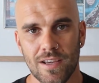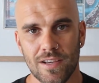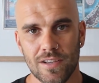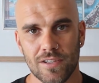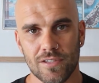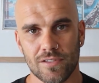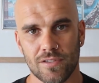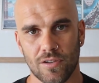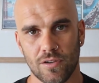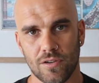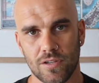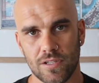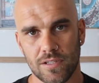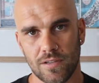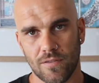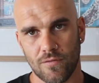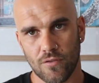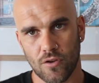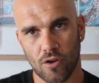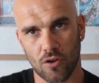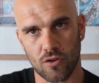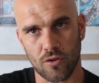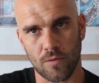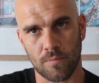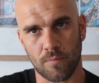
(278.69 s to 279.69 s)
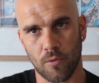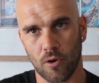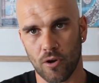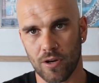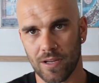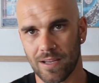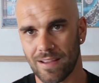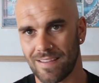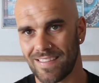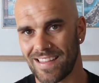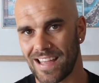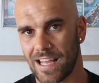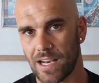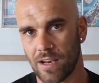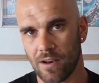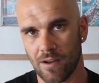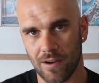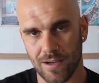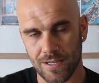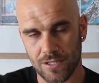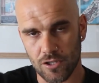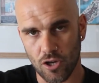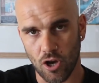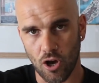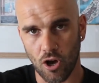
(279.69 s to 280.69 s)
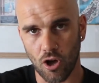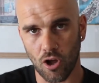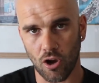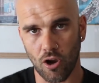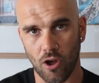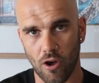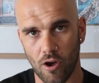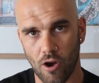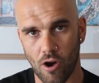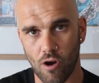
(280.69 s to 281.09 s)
As soon as you've got your body in that nice hollow